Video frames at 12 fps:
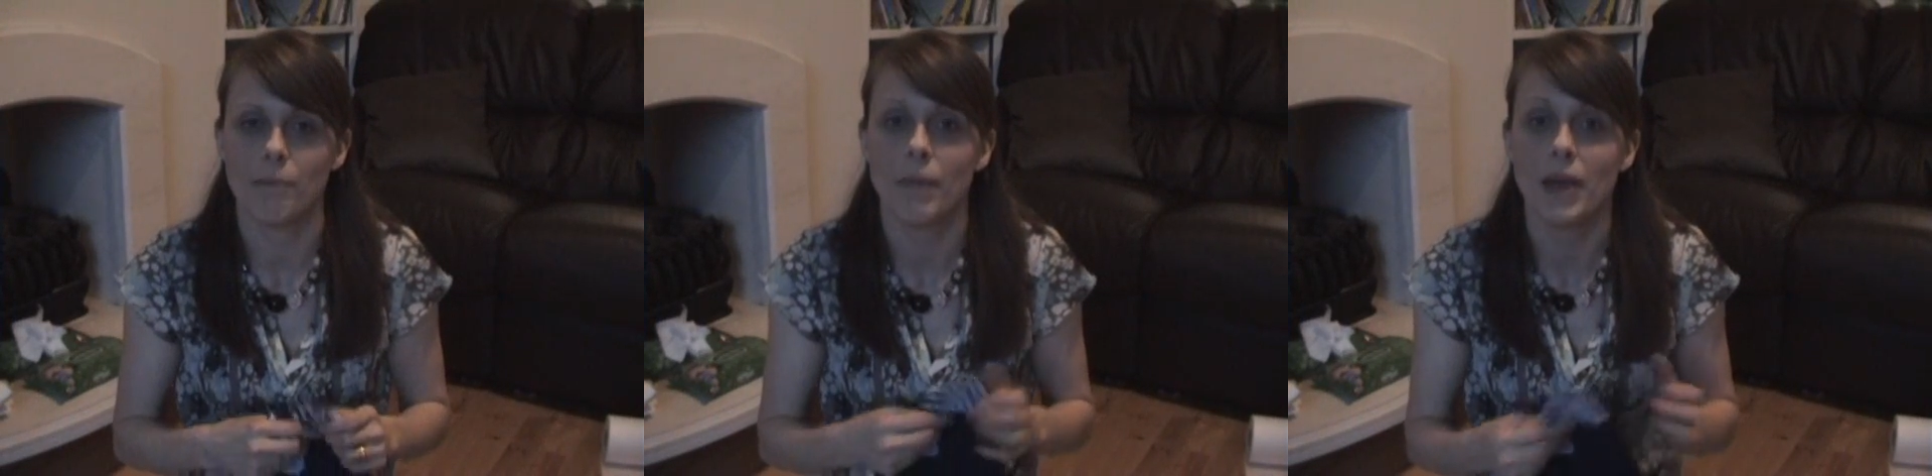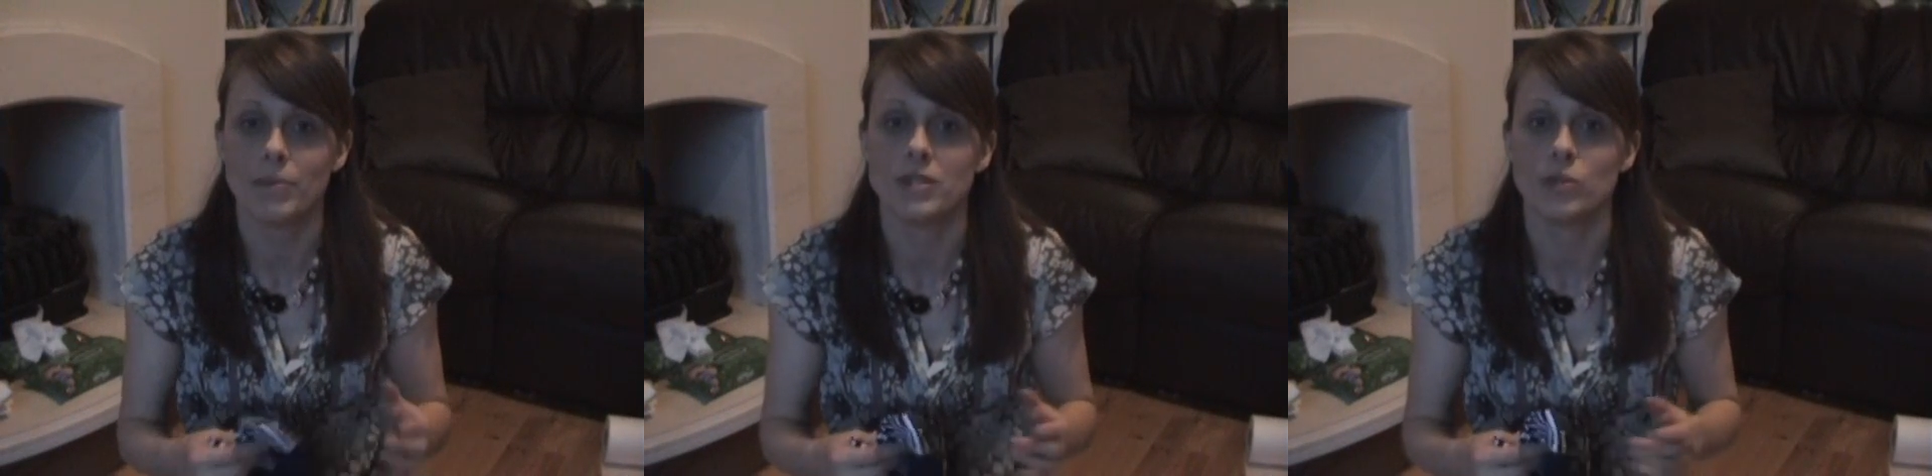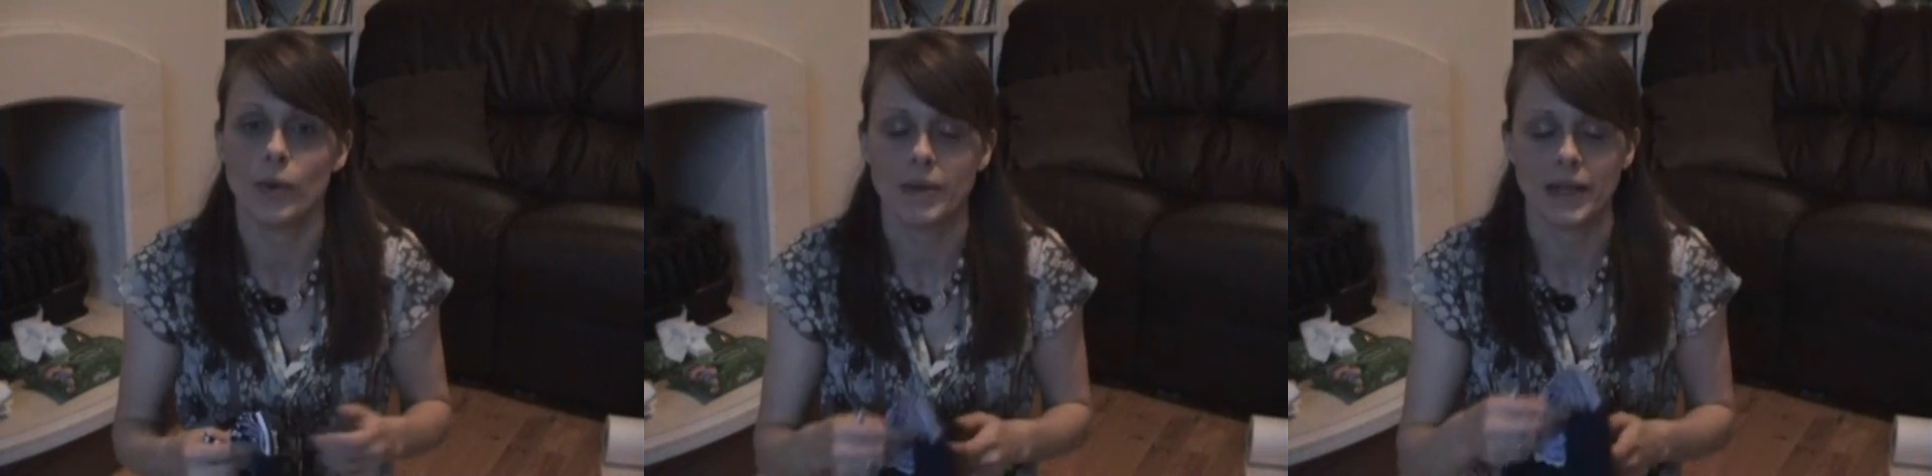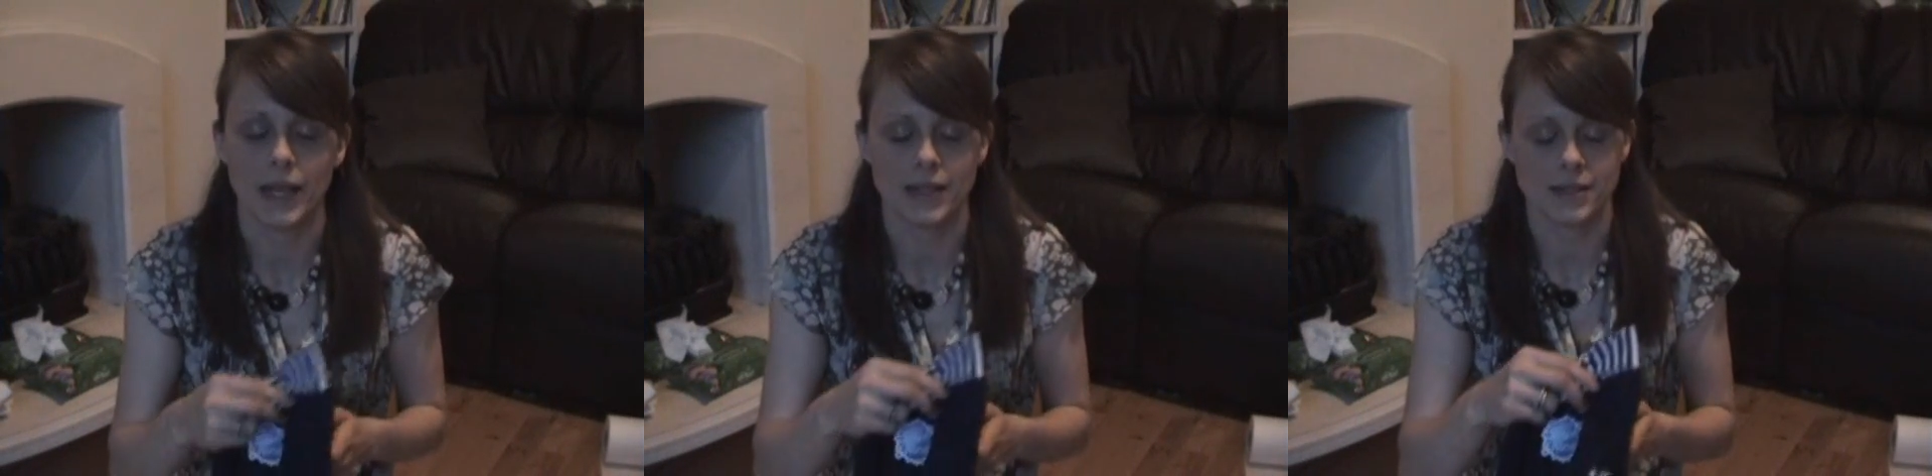baby
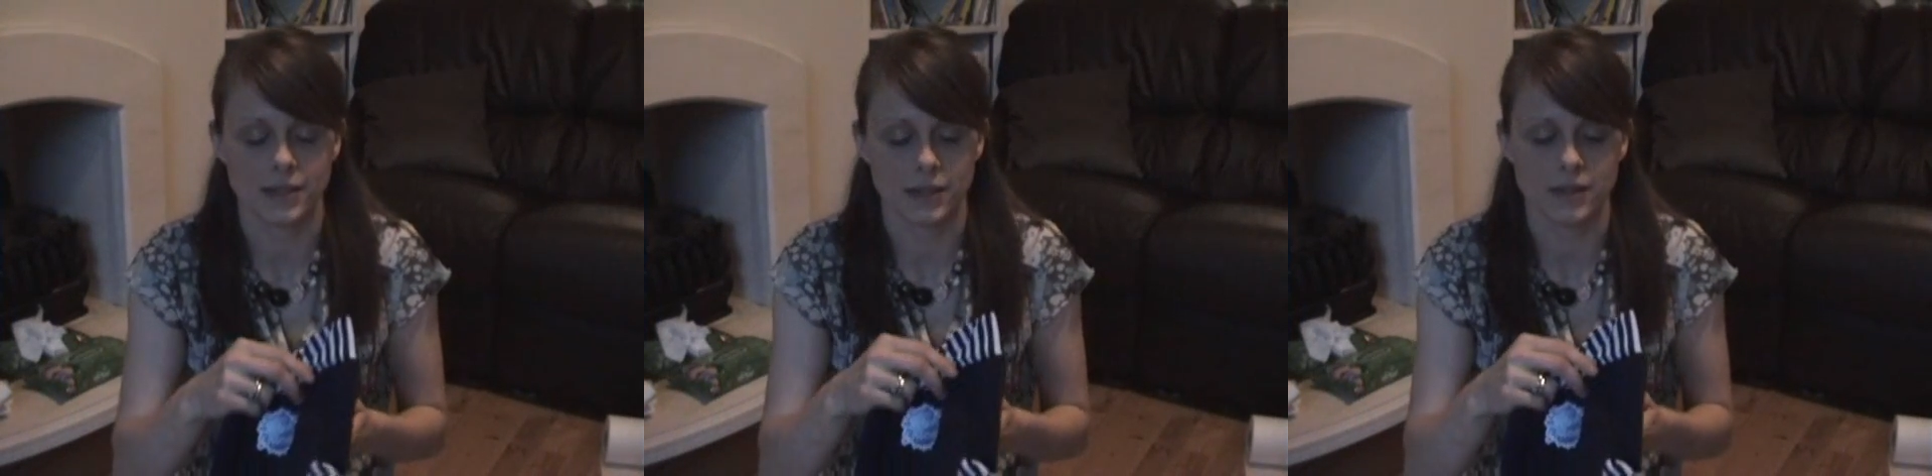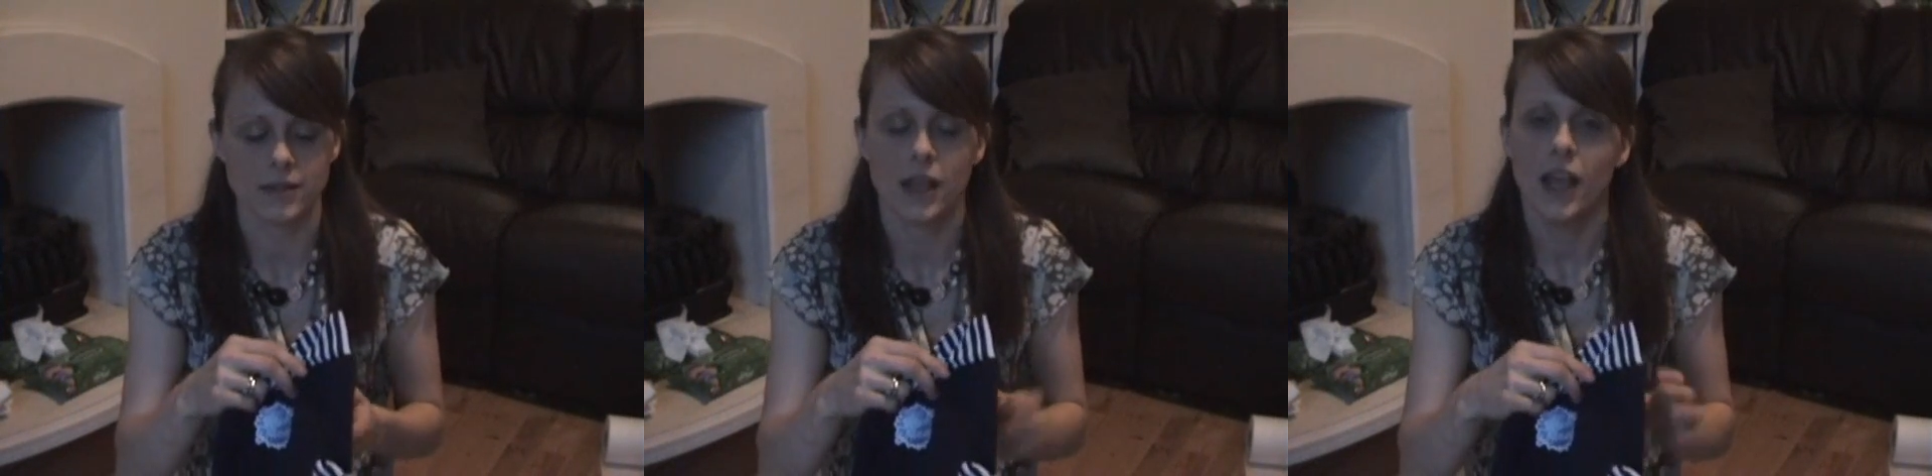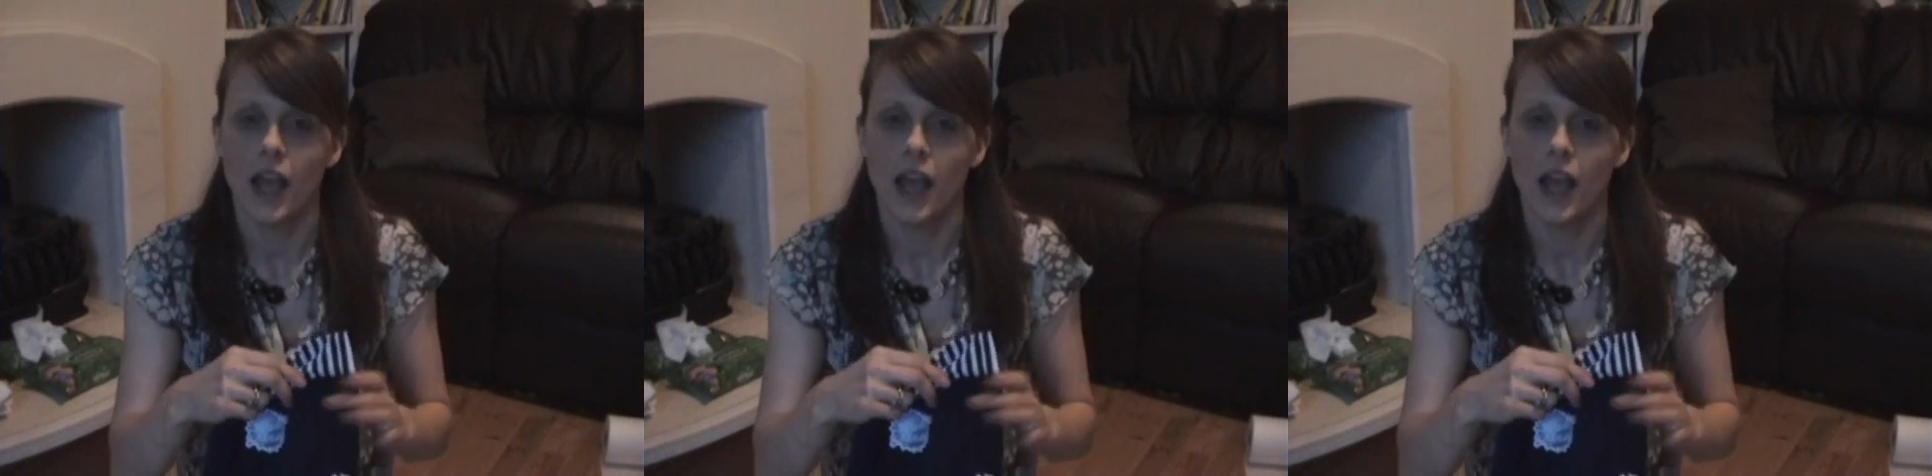swimming lessons,